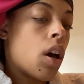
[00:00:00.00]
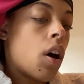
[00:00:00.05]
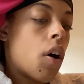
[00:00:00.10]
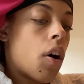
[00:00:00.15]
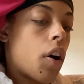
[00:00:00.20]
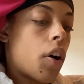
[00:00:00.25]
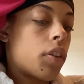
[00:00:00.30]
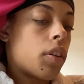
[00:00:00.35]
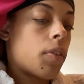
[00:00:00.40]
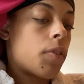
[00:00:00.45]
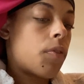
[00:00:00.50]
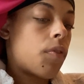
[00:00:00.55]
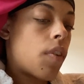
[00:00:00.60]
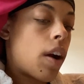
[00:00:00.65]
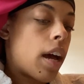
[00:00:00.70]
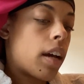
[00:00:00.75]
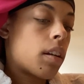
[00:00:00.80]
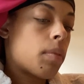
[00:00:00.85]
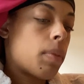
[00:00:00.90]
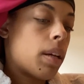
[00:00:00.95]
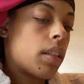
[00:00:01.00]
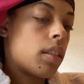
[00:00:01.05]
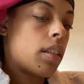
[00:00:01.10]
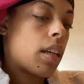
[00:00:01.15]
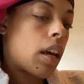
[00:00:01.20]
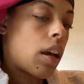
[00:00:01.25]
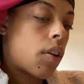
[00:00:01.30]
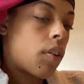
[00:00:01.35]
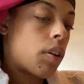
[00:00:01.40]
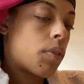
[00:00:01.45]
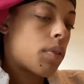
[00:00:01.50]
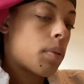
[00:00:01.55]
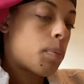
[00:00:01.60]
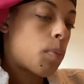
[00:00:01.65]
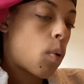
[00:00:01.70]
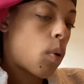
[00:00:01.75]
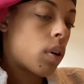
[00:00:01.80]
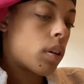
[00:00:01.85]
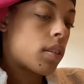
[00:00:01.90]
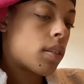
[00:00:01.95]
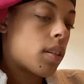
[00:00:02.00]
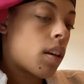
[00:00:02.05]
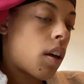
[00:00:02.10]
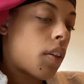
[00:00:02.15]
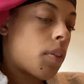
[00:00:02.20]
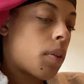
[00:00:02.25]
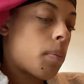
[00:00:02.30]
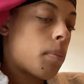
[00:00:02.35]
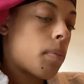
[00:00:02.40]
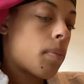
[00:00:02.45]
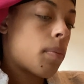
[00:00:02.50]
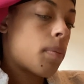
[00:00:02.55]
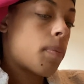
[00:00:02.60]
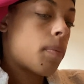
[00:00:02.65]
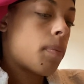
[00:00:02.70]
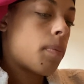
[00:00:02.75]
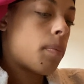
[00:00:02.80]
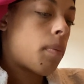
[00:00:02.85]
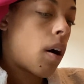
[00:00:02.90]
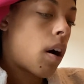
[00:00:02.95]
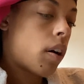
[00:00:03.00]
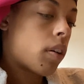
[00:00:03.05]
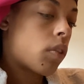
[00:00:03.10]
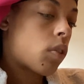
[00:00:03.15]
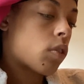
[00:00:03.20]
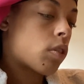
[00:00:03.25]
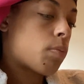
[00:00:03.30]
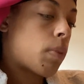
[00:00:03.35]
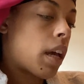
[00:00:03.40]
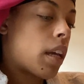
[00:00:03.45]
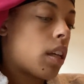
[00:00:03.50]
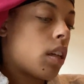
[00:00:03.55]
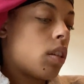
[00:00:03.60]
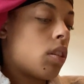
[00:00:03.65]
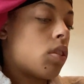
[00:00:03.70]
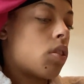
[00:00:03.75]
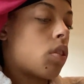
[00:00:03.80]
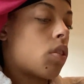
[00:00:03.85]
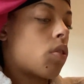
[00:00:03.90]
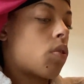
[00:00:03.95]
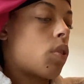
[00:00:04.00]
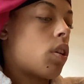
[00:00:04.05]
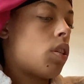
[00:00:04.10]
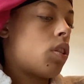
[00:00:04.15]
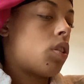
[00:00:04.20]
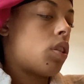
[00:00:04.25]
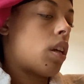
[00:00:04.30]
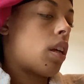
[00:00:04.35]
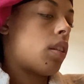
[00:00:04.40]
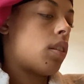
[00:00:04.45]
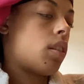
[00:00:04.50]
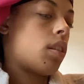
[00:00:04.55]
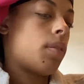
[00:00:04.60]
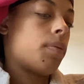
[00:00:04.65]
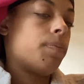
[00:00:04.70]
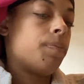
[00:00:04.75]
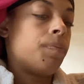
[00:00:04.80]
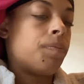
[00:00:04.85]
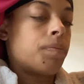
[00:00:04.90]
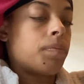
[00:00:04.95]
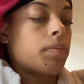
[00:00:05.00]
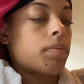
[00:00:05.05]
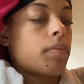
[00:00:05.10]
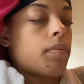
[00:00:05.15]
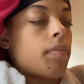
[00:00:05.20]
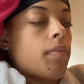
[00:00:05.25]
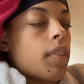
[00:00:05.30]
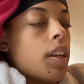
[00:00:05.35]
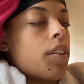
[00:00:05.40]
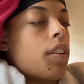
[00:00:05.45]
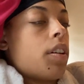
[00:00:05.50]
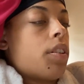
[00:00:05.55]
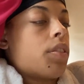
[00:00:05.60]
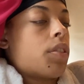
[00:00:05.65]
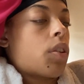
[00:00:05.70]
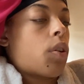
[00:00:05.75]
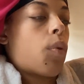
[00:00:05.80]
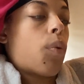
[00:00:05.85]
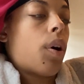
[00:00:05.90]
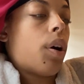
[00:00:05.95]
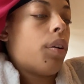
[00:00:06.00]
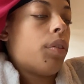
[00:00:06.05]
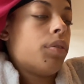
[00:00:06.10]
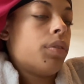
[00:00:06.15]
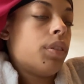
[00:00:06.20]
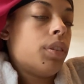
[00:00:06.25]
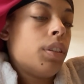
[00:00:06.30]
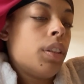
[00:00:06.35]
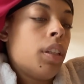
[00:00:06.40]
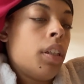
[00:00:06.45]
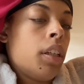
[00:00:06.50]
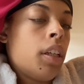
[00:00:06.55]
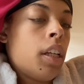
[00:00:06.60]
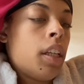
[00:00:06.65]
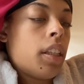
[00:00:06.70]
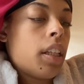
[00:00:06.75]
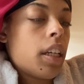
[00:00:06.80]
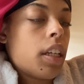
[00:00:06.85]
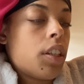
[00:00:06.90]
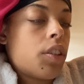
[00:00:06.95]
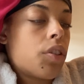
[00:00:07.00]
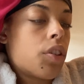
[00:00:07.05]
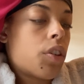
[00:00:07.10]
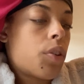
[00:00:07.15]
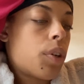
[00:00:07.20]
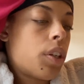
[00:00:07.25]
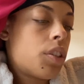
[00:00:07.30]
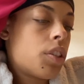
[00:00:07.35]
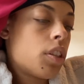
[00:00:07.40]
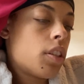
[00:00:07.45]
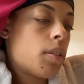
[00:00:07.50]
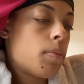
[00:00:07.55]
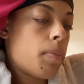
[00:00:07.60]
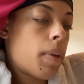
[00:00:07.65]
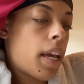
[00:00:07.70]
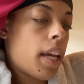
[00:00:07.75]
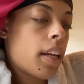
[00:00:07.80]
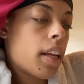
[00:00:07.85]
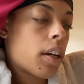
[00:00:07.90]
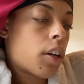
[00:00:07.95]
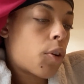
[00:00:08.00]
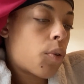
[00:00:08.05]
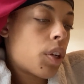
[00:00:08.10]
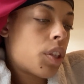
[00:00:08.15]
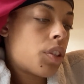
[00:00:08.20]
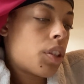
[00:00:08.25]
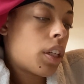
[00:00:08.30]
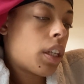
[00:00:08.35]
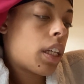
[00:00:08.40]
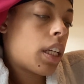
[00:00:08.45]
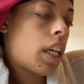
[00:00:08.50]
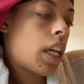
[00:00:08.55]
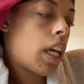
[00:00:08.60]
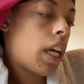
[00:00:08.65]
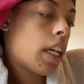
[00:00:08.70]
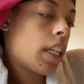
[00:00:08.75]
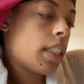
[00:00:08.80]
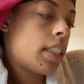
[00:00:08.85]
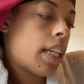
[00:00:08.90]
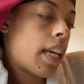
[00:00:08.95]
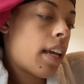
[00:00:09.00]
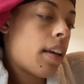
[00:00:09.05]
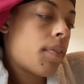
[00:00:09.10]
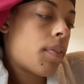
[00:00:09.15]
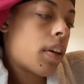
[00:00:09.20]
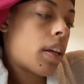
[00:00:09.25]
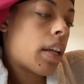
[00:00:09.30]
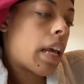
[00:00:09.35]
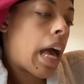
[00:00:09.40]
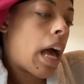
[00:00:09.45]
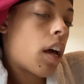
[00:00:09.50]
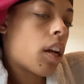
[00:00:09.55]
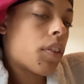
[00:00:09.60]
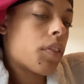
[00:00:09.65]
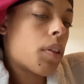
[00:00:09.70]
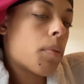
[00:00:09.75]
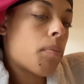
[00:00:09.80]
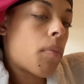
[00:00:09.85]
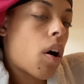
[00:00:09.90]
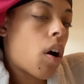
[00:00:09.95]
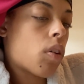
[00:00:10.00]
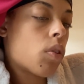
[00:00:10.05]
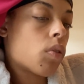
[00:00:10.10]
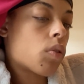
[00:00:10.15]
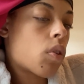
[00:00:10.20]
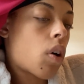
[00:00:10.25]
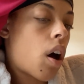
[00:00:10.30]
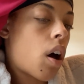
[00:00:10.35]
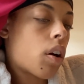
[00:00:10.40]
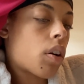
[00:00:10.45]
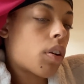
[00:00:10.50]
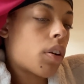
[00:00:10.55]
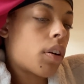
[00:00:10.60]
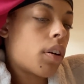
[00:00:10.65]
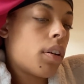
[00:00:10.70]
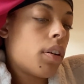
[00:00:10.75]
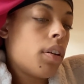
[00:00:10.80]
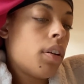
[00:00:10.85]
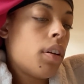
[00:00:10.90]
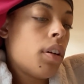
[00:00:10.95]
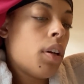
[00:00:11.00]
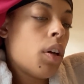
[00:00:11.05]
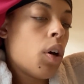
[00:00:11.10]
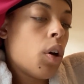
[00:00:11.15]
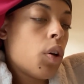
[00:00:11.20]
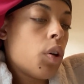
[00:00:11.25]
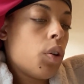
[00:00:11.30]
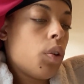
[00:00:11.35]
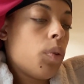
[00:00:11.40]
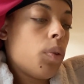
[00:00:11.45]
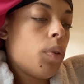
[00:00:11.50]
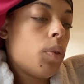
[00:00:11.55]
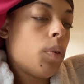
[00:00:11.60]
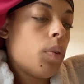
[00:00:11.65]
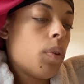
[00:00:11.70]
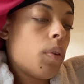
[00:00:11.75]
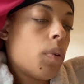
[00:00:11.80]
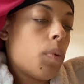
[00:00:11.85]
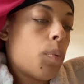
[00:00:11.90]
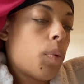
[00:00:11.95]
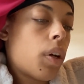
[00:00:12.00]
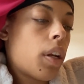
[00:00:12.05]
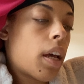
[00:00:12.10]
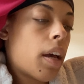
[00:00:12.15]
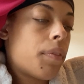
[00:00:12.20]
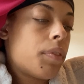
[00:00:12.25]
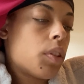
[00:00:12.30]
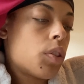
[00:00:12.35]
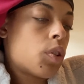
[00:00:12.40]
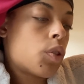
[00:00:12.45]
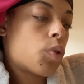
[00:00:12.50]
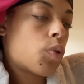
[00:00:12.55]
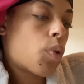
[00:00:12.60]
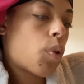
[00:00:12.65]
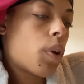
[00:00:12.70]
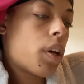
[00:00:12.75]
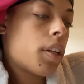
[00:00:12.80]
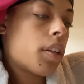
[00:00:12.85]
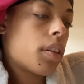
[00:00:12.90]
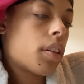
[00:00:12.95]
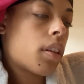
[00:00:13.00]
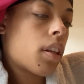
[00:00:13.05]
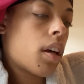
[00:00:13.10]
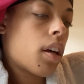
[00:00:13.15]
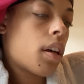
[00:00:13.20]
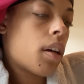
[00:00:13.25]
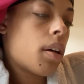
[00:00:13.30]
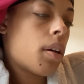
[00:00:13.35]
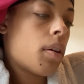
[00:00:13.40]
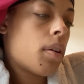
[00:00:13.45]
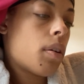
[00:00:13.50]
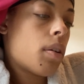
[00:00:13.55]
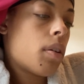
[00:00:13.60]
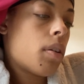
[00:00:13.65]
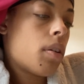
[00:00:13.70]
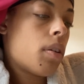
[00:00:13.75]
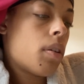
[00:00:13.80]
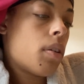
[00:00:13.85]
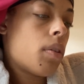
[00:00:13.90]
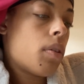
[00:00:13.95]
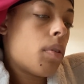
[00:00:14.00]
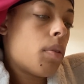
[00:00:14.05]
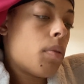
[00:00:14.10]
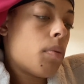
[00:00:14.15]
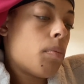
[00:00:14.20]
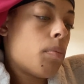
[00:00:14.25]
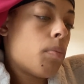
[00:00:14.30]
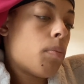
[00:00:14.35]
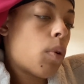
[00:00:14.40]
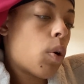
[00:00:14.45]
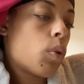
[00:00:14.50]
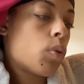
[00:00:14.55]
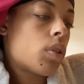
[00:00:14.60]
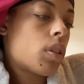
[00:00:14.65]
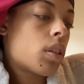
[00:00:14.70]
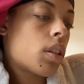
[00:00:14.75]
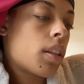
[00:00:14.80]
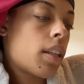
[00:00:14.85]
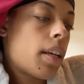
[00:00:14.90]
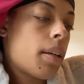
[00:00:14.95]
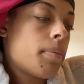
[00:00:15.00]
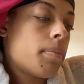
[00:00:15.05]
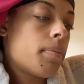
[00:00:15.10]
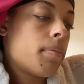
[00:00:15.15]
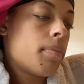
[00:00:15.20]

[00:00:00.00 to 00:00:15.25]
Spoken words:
on the fragmentary reports on the Mongols by Eastern Christians. Here's the quote. The Eastern Christians made a Christian King David out of the Mongol conqueror, who would have destroyed the Moslem,